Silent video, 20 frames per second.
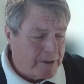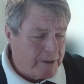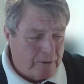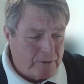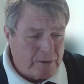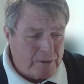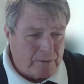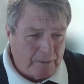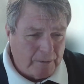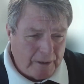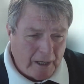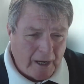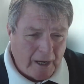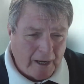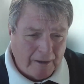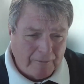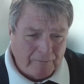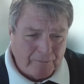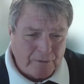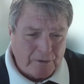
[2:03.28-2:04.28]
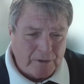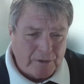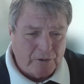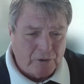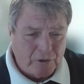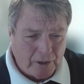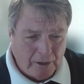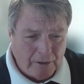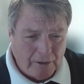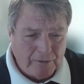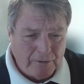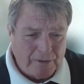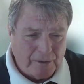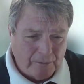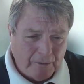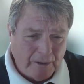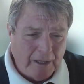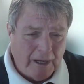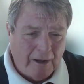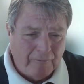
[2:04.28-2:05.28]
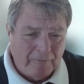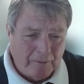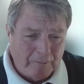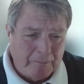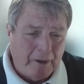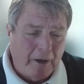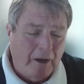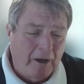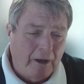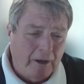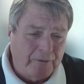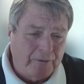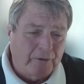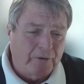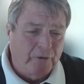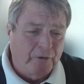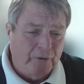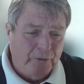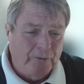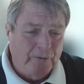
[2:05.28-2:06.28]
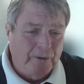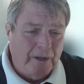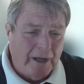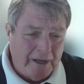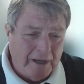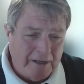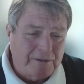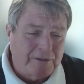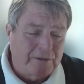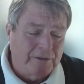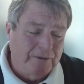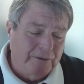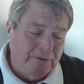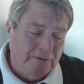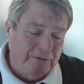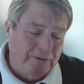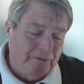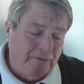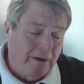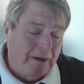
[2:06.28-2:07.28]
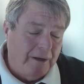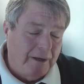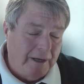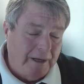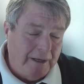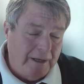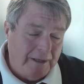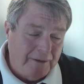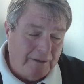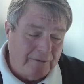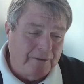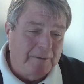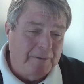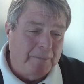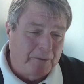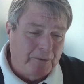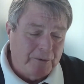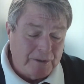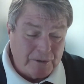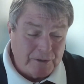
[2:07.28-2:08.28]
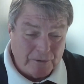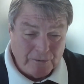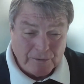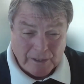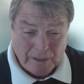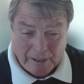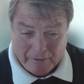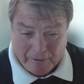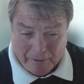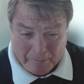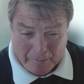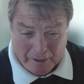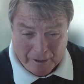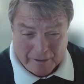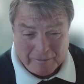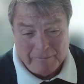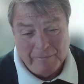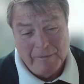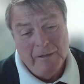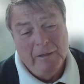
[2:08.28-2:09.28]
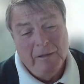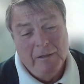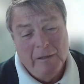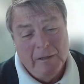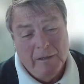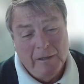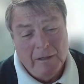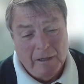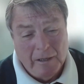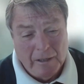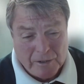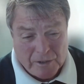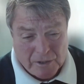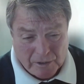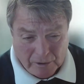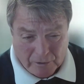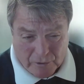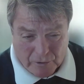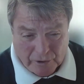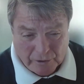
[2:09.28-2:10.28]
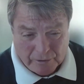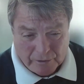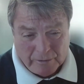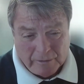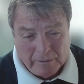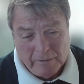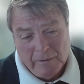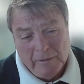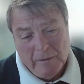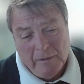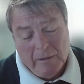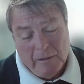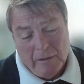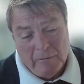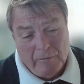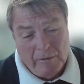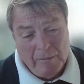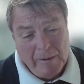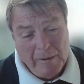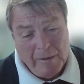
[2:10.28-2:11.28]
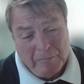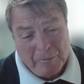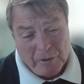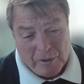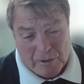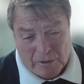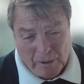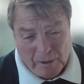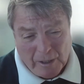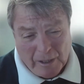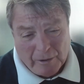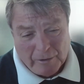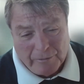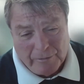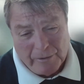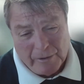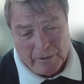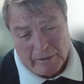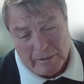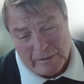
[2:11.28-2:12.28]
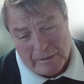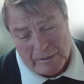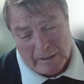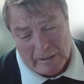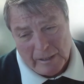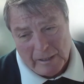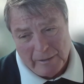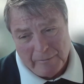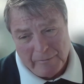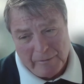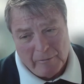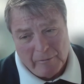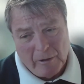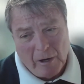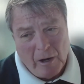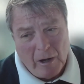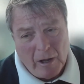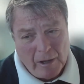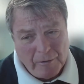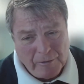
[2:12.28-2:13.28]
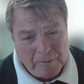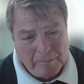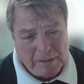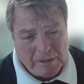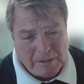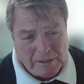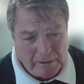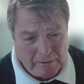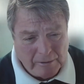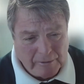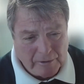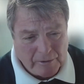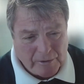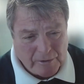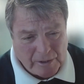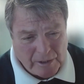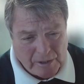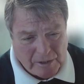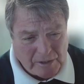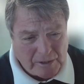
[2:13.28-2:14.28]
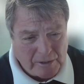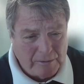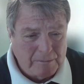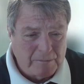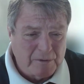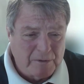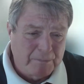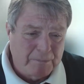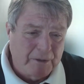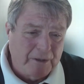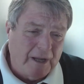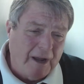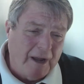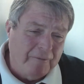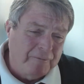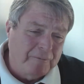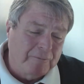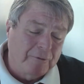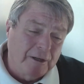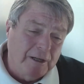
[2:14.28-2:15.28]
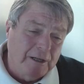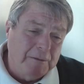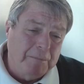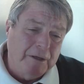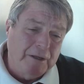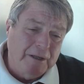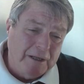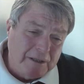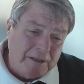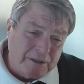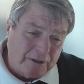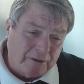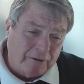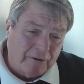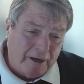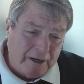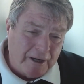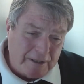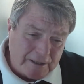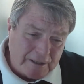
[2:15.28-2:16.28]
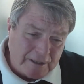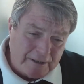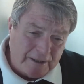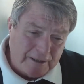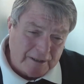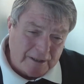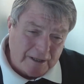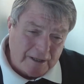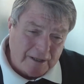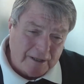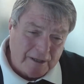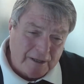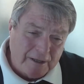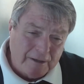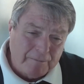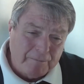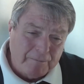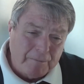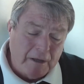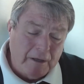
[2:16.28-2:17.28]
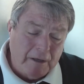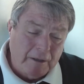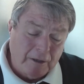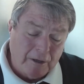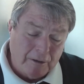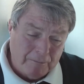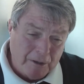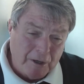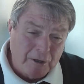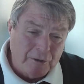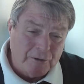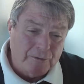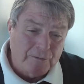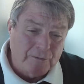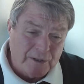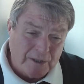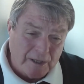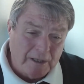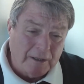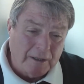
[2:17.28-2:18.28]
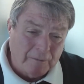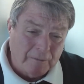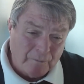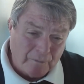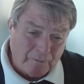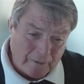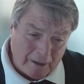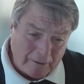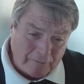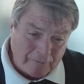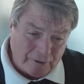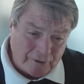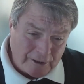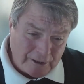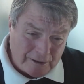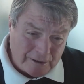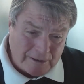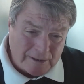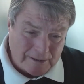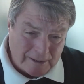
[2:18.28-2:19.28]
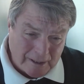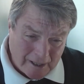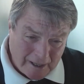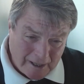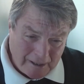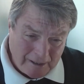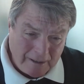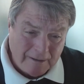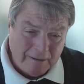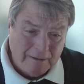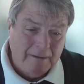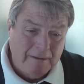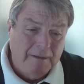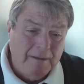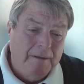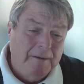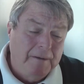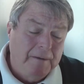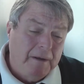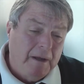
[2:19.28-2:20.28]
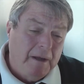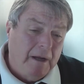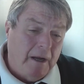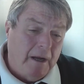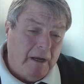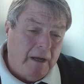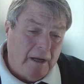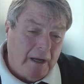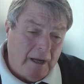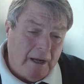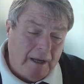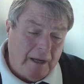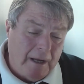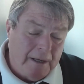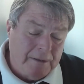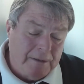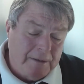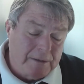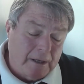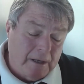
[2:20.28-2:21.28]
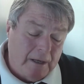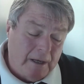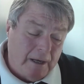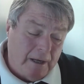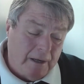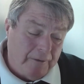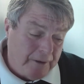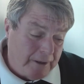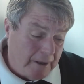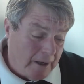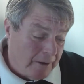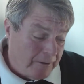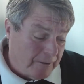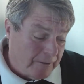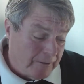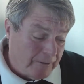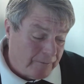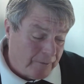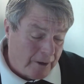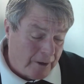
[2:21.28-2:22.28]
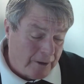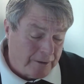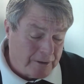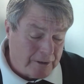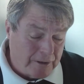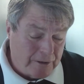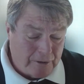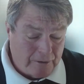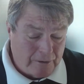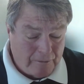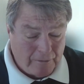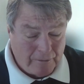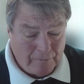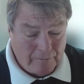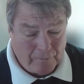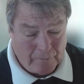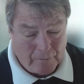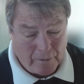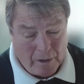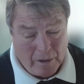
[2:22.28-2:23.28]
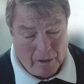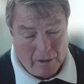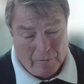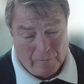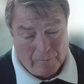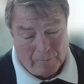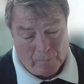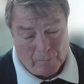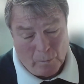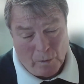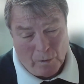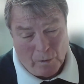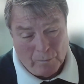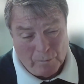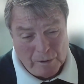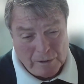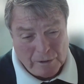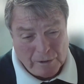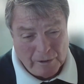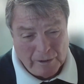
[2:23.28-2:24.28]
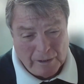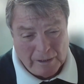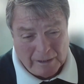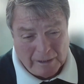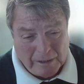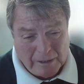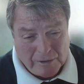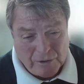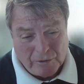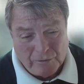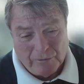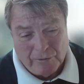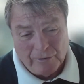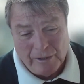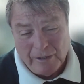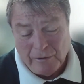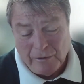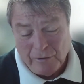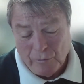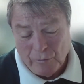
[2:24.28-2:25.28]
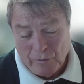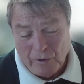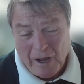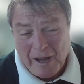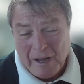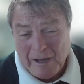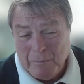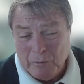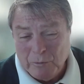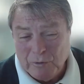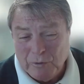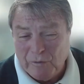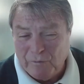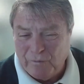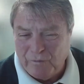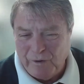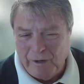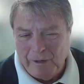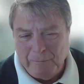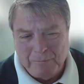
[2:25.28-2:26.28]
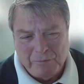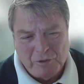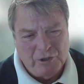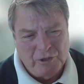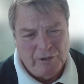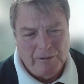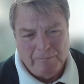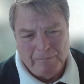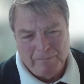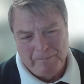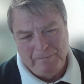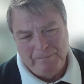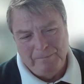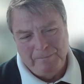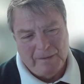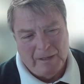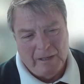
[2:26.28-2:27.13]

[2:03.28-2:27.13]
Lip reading: the results we have shows that we have a path to get to a 3.2 terabit solution. Remember as well that there are other material systems, but they haven't really been integrated in a commercial silicon foundry today. And the other advantage of what we're doing is you're able to flip chip